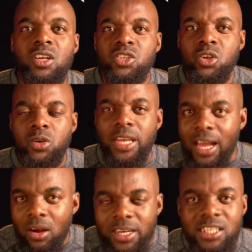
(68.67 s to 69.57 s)
So
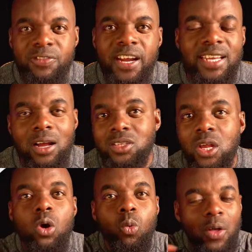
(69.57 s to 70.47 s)
now let's find out
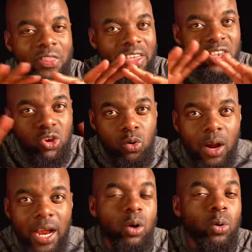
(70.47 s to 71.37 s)
what the
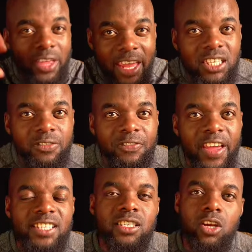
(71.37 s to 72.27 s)
UI or the
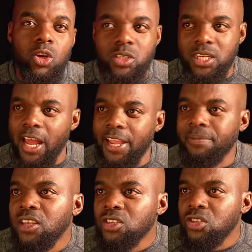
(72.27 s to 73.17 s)
interface looks like.
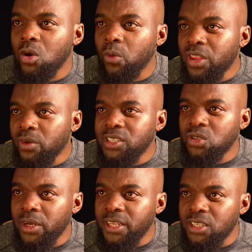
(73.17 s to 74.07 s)
So when you
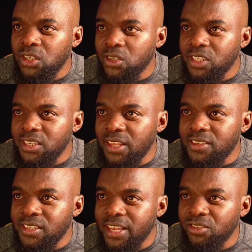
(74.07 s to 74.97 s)
install it, you see
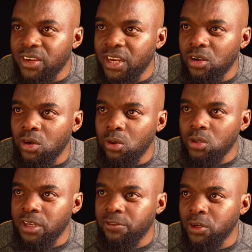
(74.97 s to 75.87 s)
this entry here
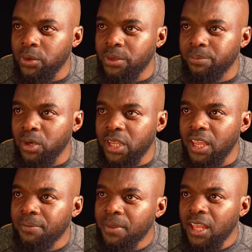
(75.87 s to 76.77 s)
called Fluent Booking.